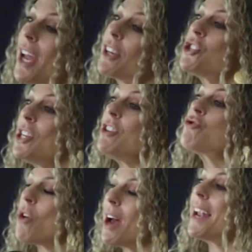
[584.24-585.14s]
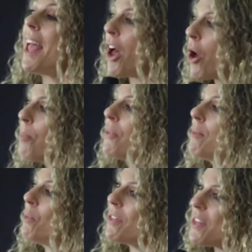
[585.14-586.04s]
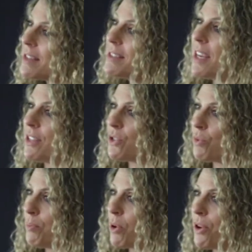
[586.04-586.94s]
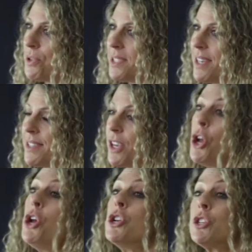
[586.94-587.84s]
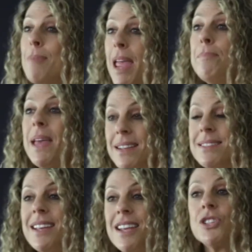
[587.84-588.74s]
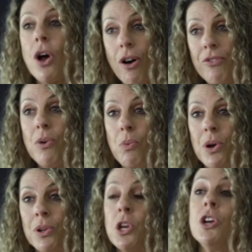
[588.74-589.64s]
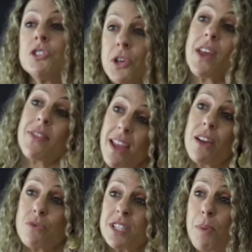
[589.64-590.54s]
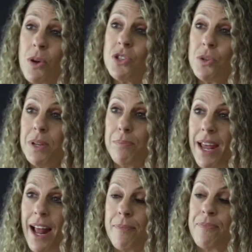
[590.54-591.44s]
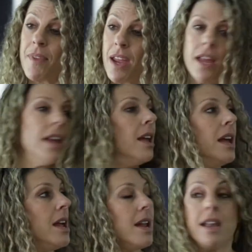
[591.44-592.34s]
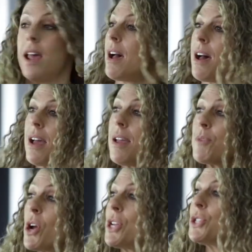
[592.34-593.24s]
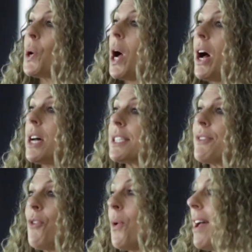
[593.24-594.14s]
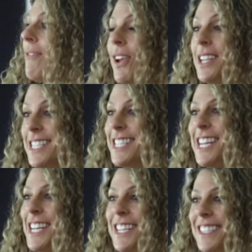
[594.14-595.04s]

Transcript: actually try and help them with that sensory processing to make better sense of the world so that they can respond to it better. Now, I am going to ask for a volunteer.